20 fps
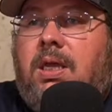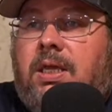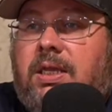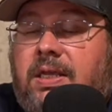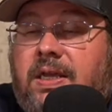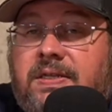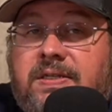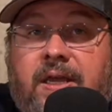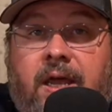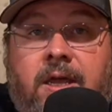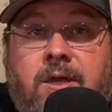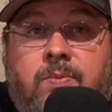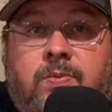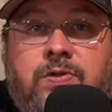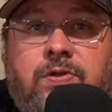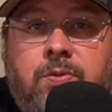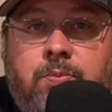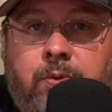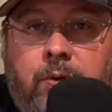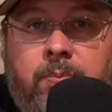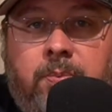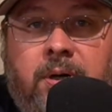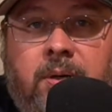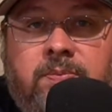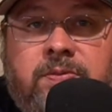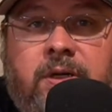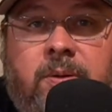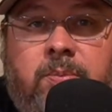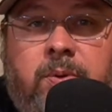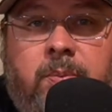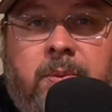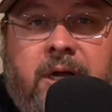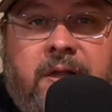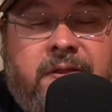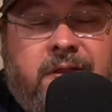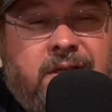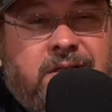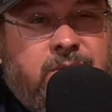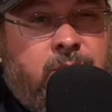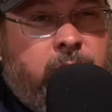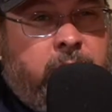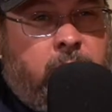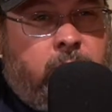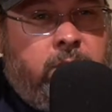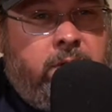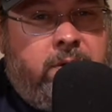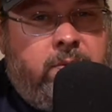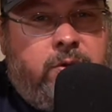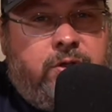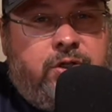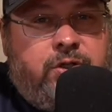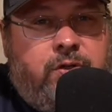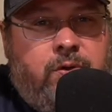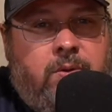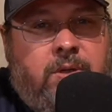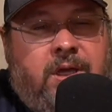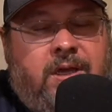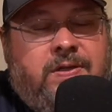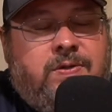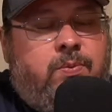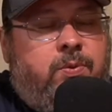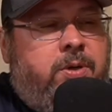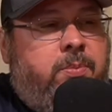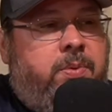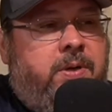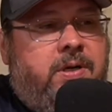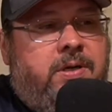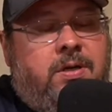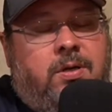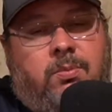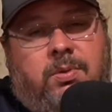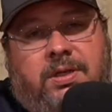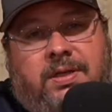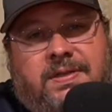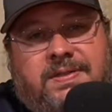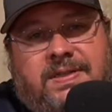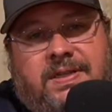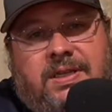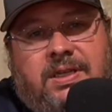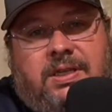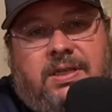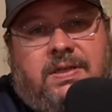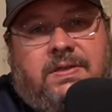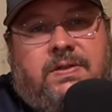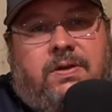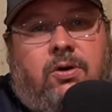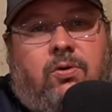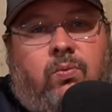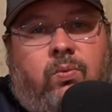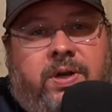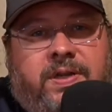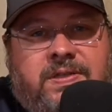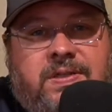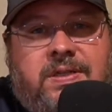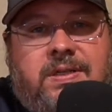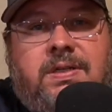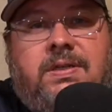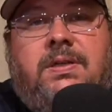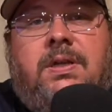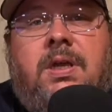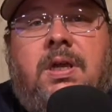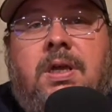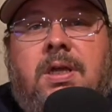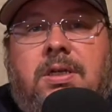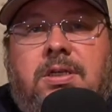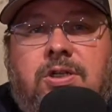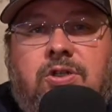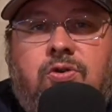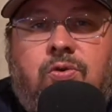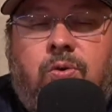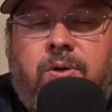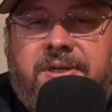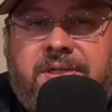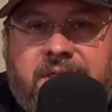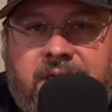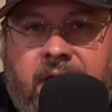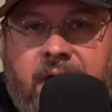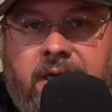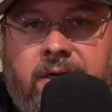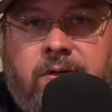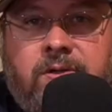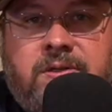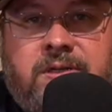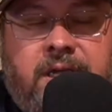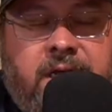And yes, I am super pumped up about this one. I really wish 2Ks would have been here because he is our resident Detroit Tigers